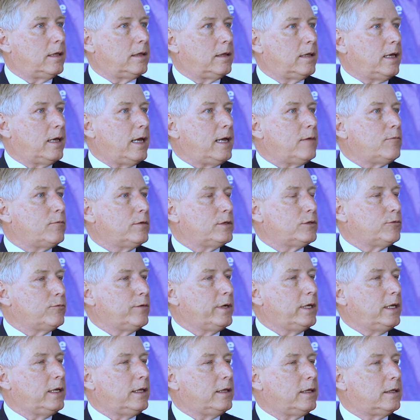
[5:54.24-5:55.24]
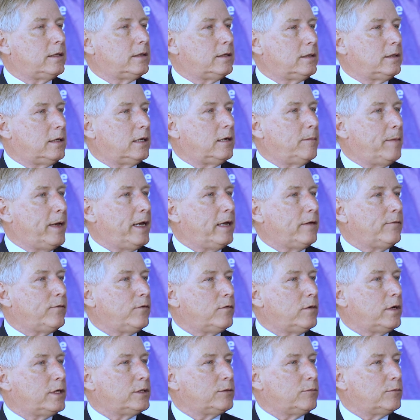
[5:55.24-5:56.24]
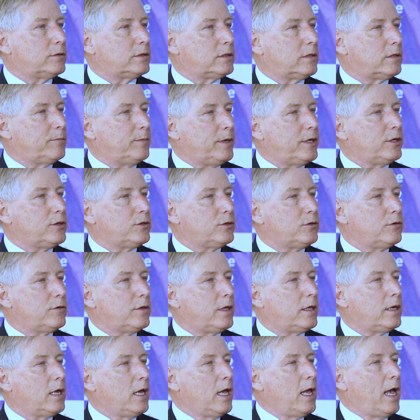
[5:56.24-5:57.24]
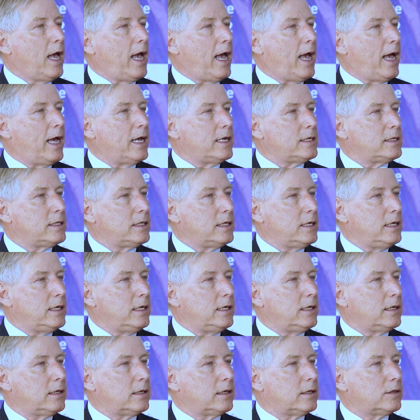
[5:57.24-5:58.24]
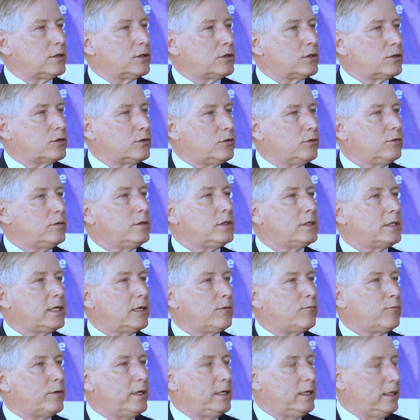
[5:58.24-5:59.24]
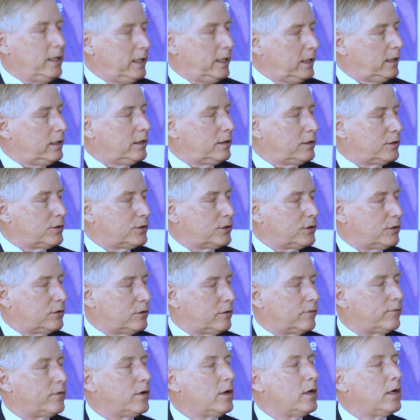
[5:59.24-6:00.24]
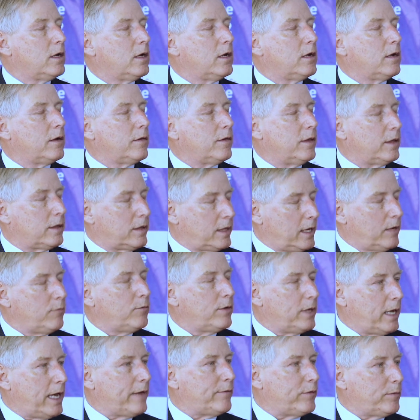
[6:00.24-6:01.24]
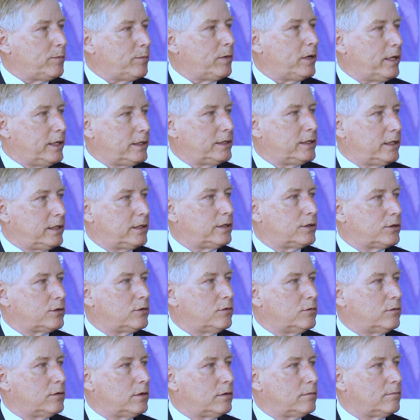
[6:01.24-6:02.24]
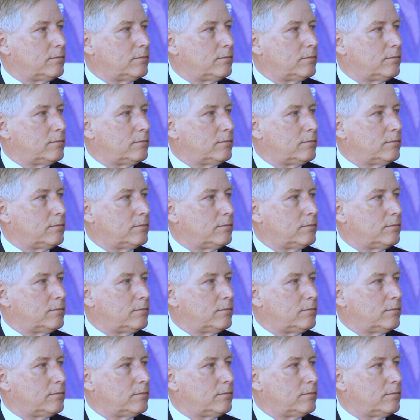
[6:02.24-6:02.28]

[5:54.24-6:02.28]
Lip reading: that was really the demand for us, was to make sure that as the students that we needed to serve, that they would have a place in the school.